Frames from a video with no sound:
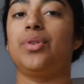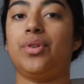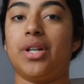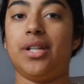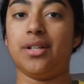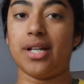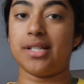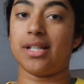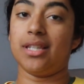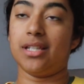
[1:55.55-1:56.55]
okay, you
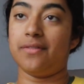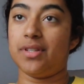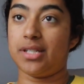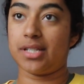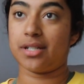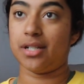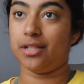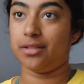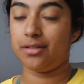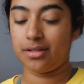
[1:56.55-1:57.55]
guys, I love this
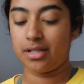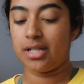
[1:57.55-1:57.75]
color.